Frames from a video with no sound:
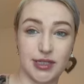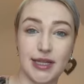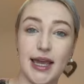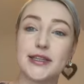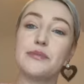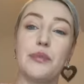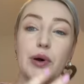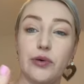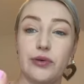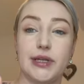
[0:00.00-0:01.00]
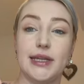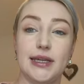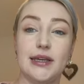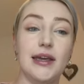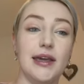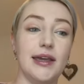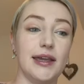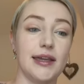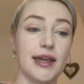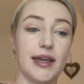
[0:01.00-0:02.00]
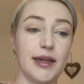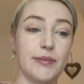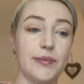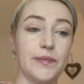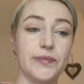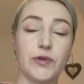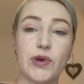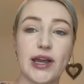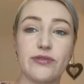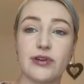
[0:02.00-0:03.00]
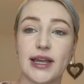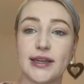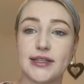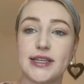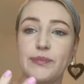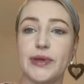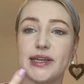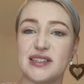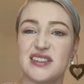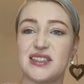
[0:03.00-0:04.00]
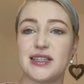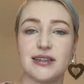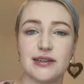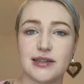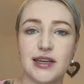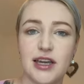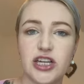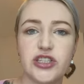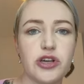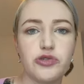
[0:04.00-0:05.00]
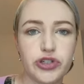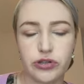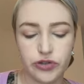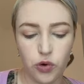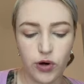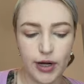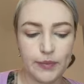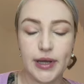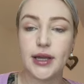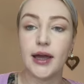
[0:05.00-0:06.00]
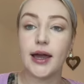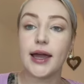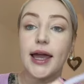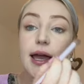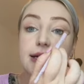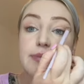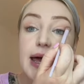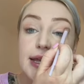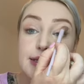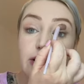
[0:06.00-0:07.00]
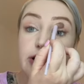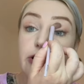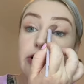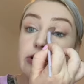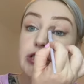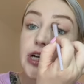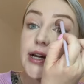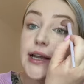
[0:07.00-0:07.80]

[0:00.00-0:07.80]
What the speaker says: they ask boldly wherever like tipping is the social norm. Depends on your culture.